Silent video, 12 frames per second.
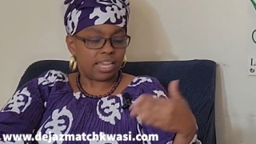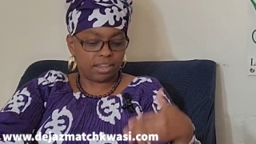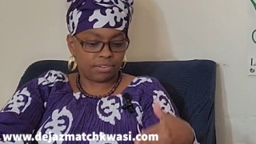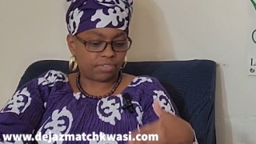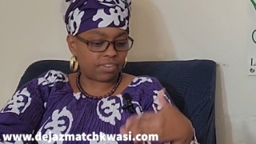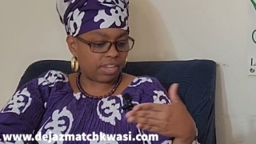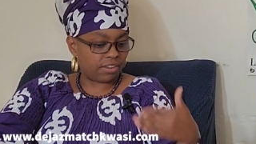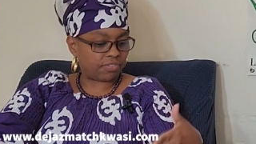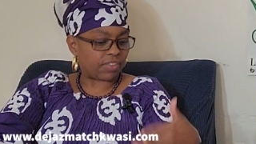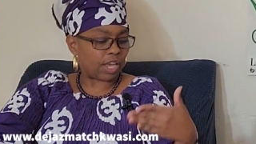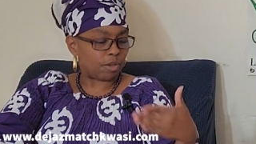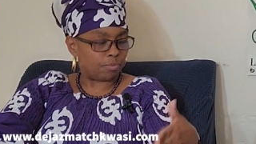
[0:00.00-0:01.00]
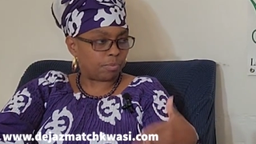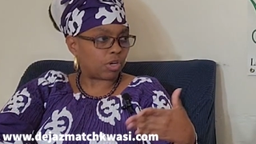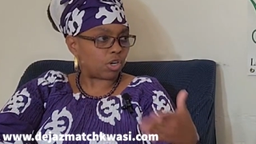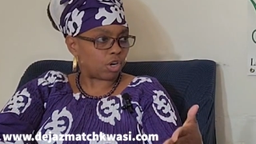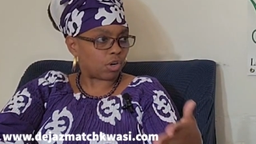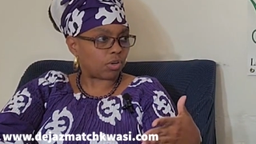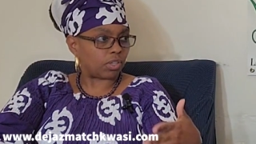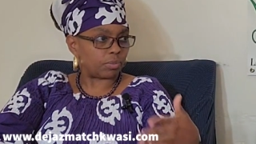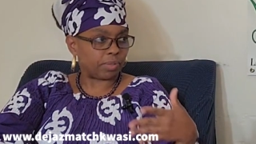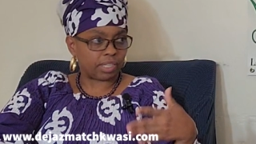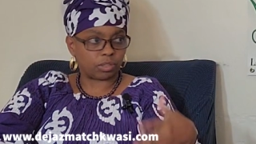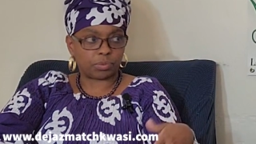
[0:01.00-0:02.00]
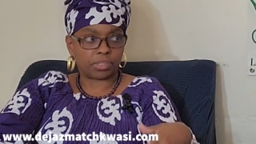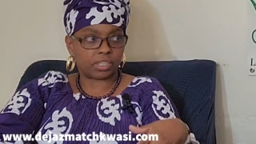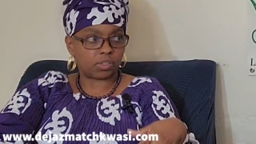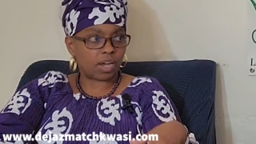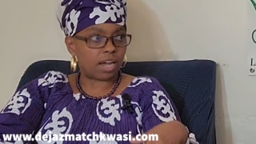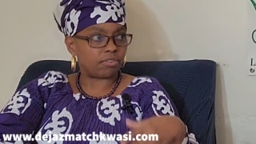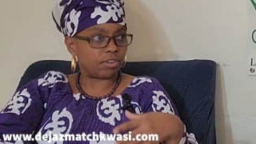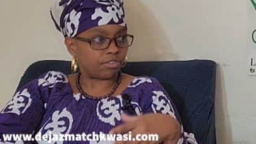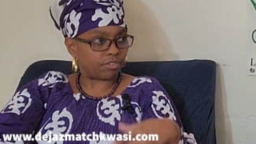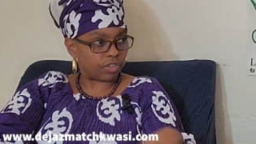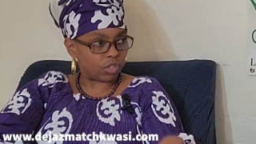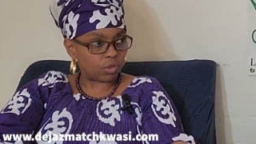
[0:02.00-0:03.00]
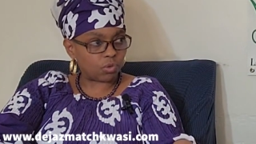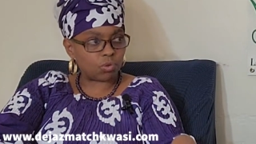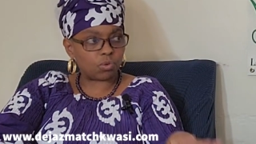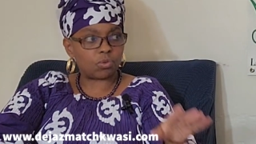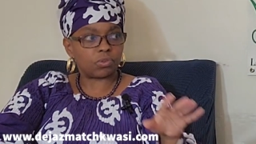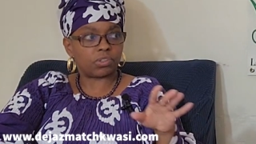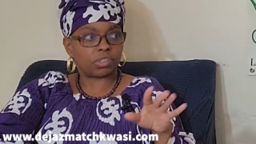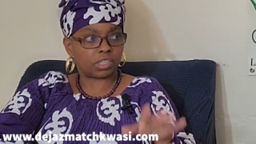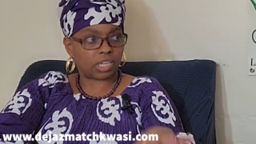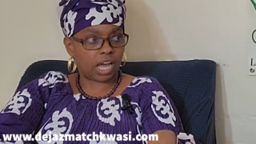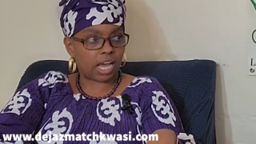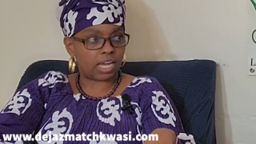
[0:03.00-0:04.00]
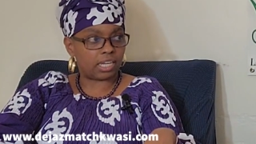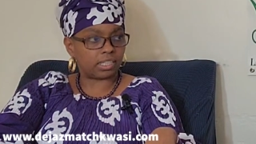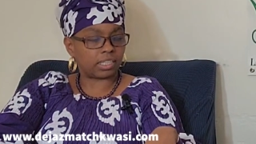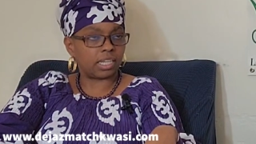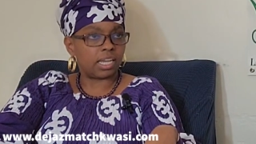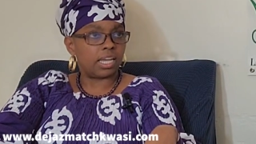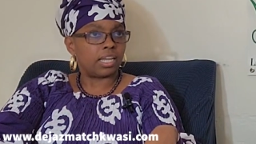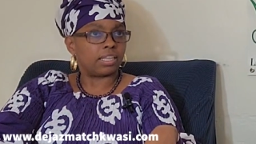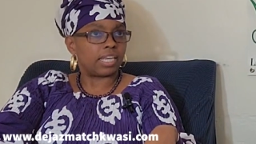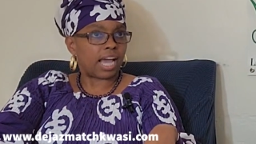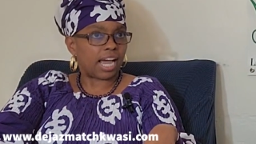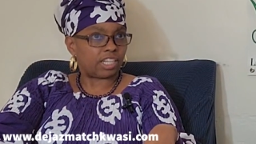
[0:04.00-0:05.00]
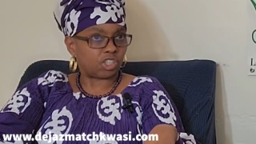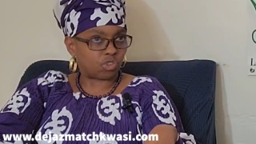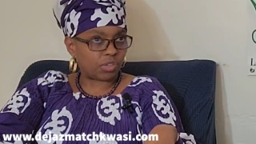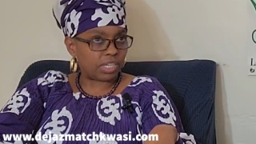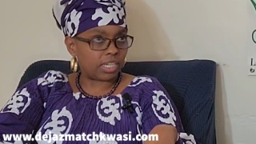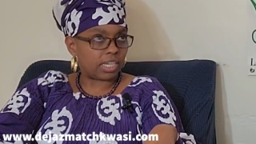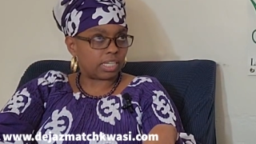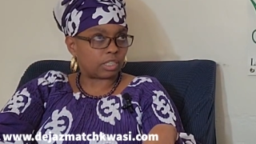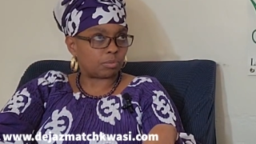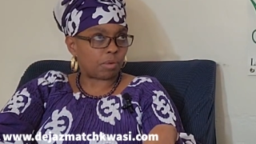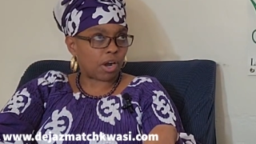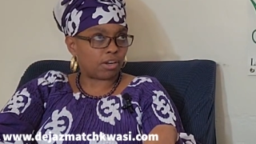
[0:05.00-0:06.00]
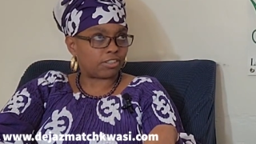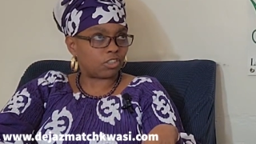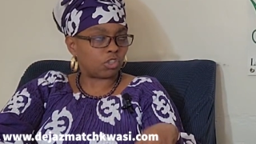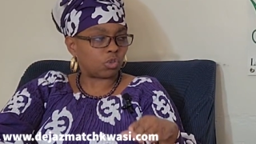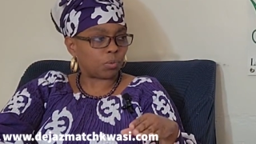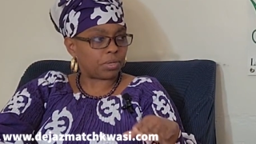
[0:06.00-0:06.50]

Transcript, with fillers: if if they book early because we still have a few slots okay. the i treat is march